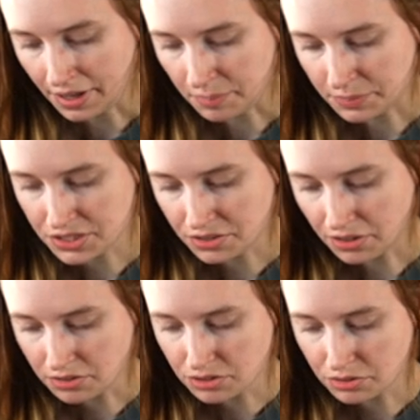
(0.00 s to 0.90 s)
These
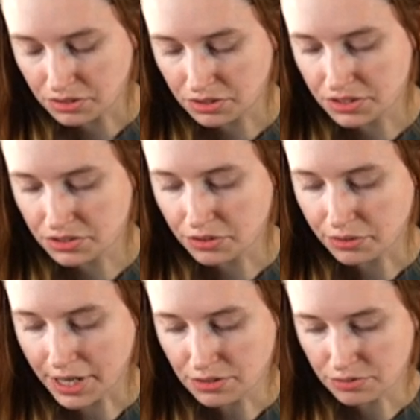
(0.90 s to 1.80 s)
are
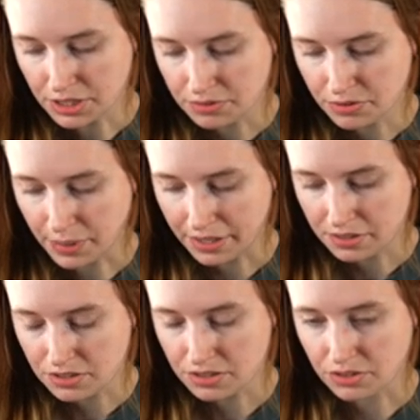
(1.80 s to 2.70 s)
great treats for
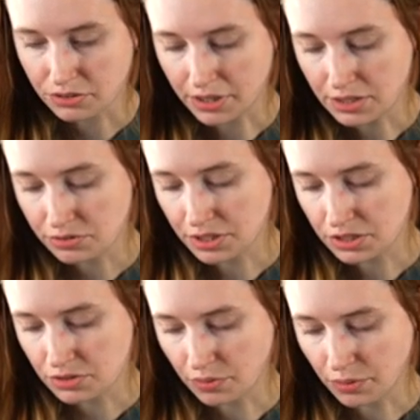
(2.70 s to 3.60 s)
bettas. These are great
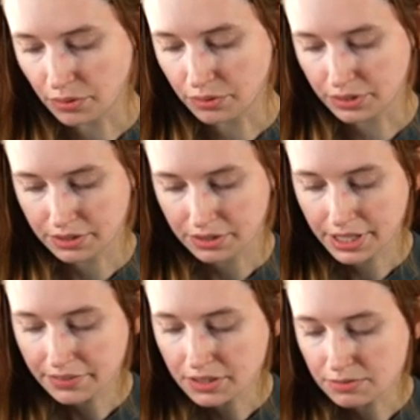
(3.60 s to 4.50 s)
treats for
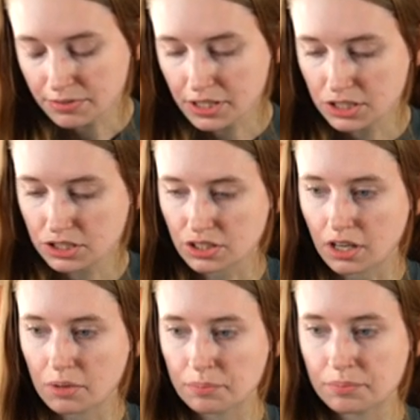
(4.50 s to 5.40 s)

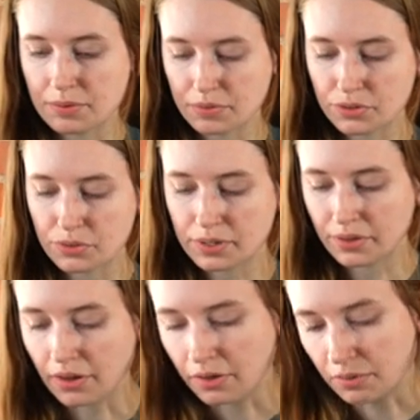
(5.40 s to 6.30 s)
killifish. If you're
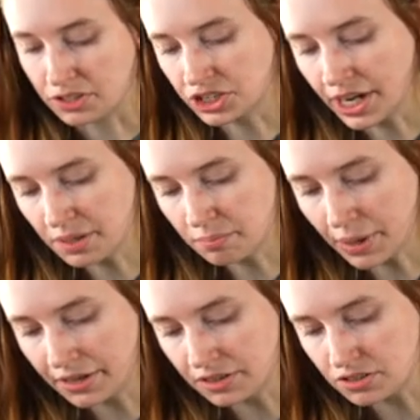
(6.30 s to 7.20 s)
doing all giant
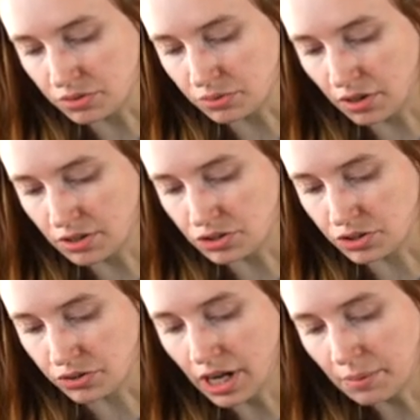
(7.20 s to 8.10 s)
bettas or larger
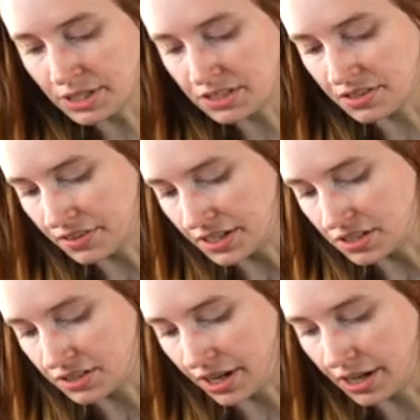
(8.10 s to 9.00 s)
gouramis and
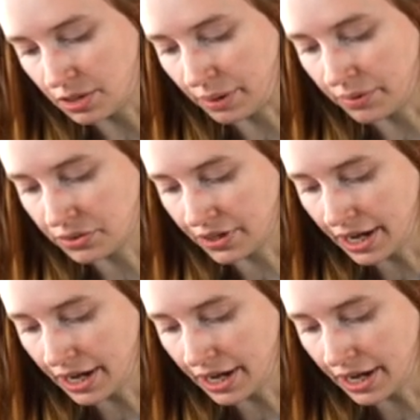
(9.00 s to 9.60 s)
things, you might want to do the